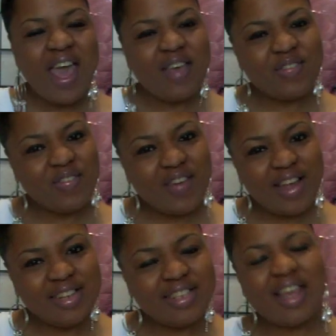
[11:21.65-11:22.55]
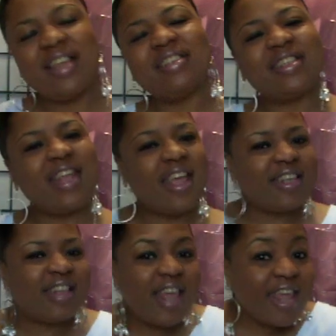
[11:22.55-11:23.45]
Happy Valentine's Day,
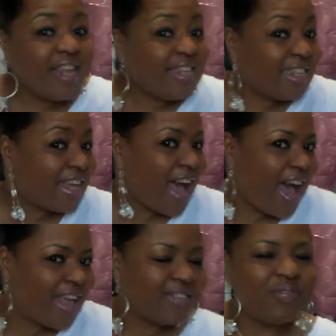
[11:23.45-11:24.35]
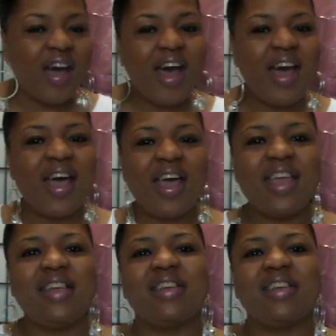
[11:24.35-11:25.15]
ladies and guys. Bye.